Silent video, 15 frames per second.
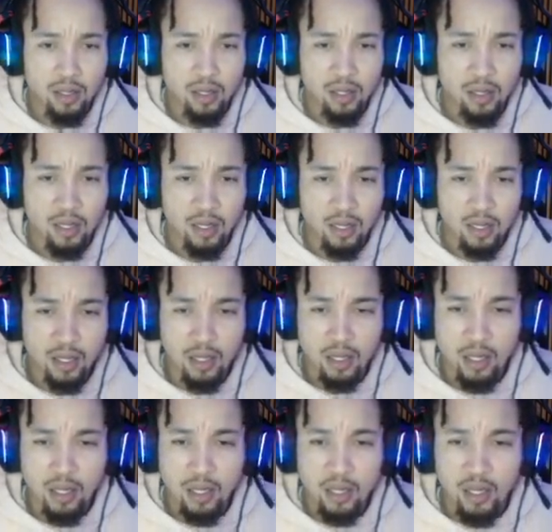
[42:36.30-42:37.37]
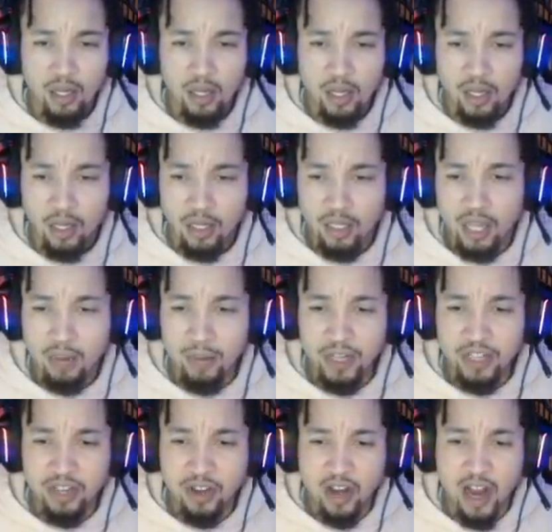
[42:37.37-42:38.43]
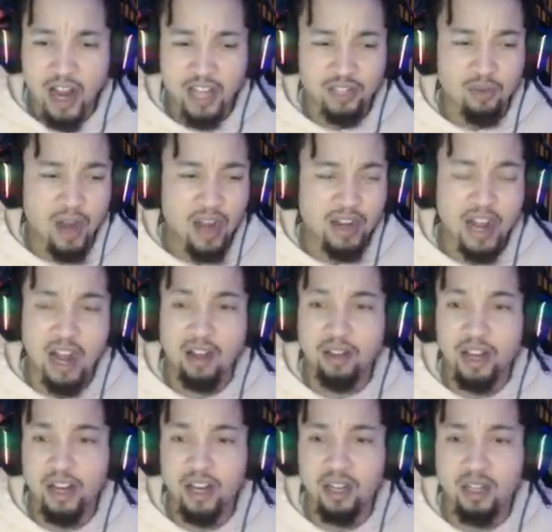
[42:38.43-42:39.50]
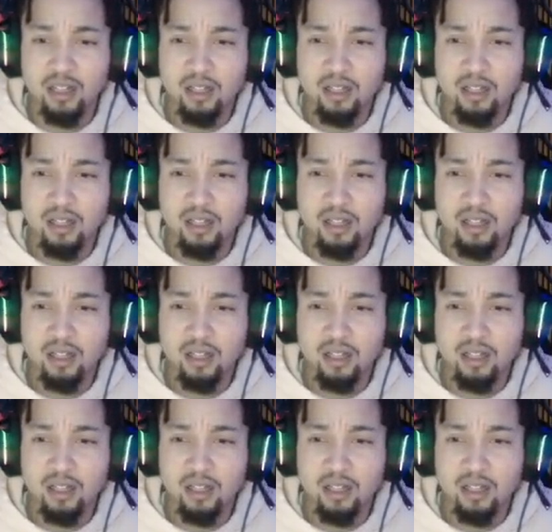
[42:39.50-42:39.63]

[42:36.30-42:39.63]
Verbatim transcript: I kill you. Let me see your hands right now, nigga.